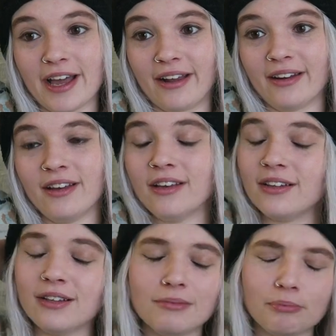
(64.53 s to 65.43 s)
And
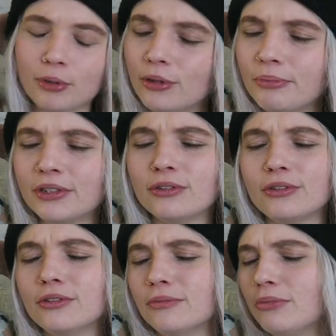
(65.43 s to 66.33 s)

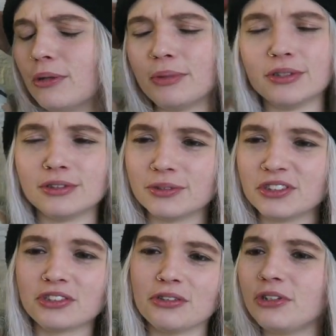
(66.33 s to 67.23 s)
Pompidou
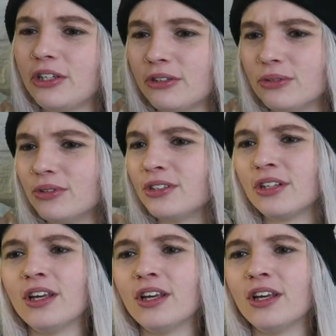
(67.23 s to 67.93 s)
was so cute.